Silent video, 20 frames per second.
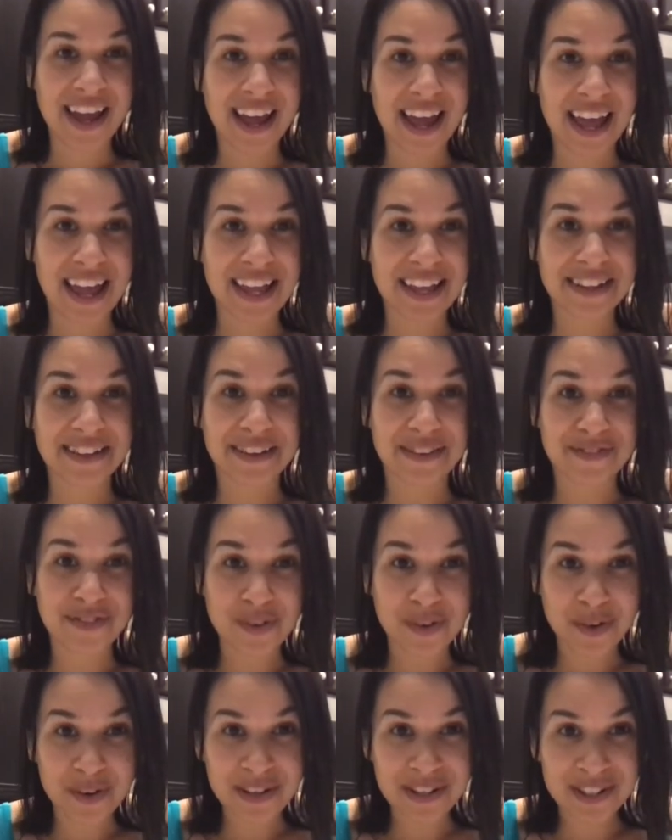And of
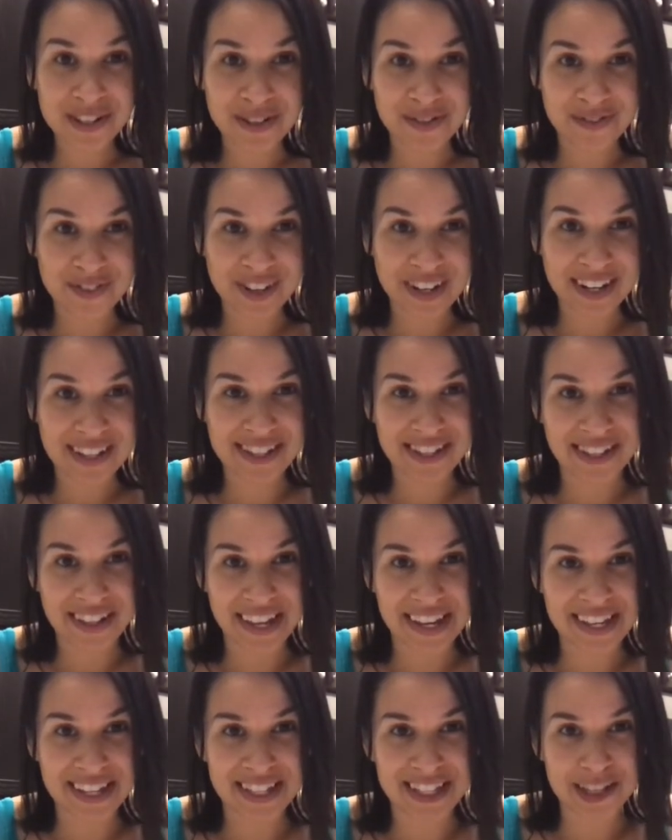course, don't forget to
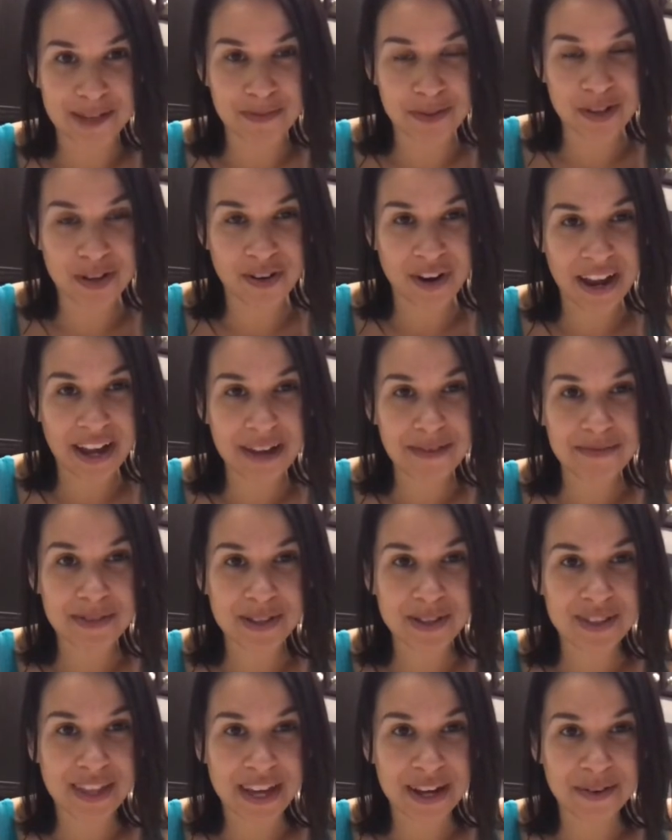like and subscribe
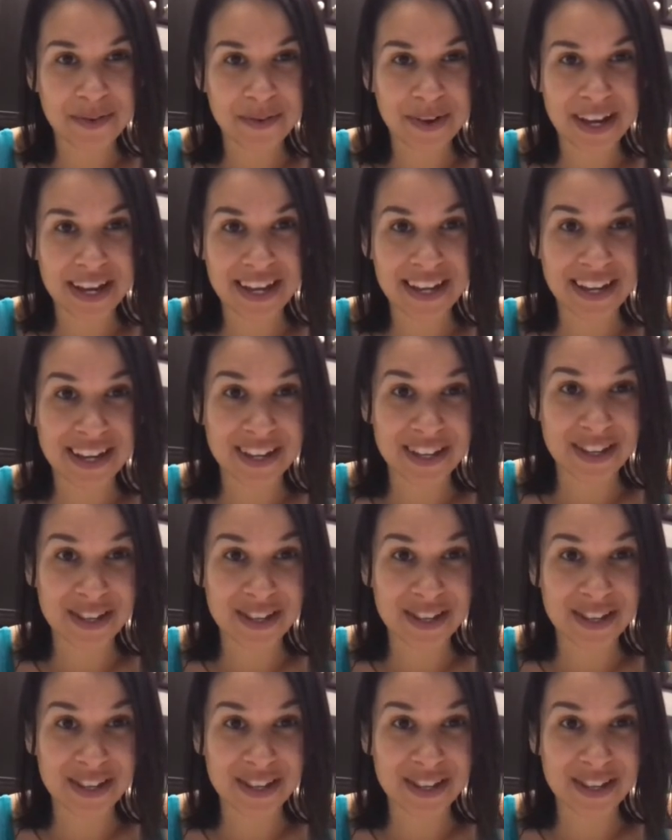so that way